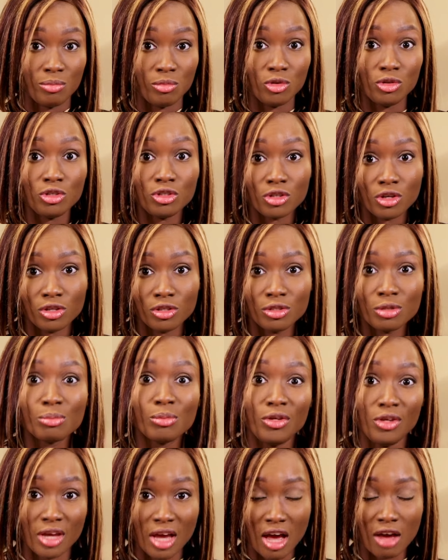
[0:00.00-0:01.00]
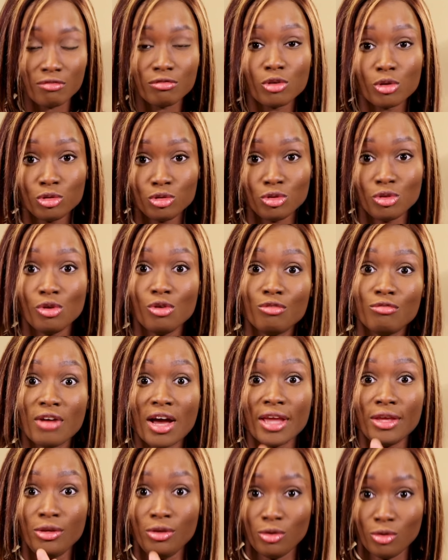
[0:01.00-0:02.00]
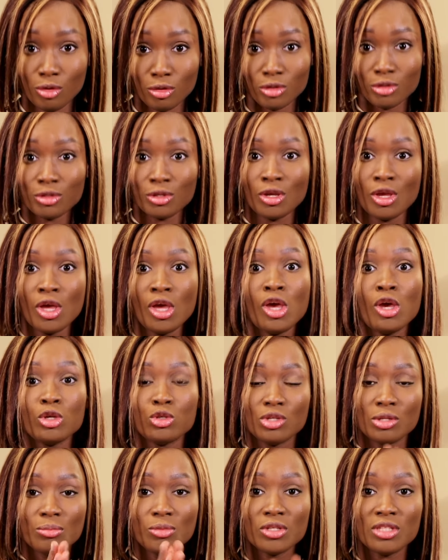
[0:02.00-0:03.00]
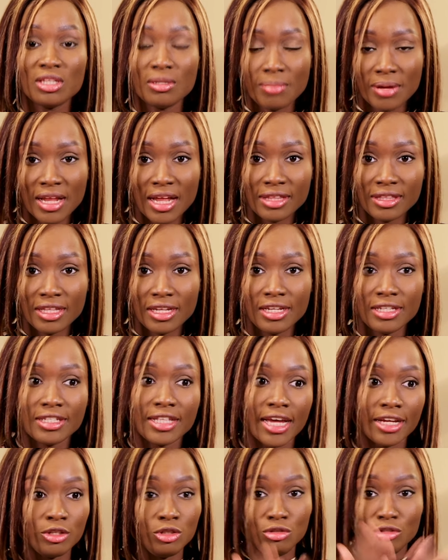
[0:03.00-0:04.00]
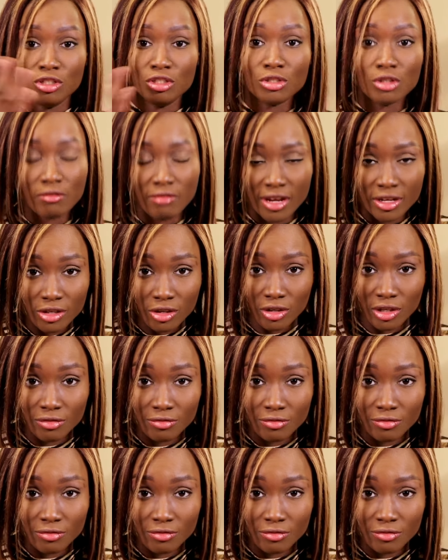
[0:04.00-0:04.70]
emotions, but you have control over yours. So the most important thing is that you discovered your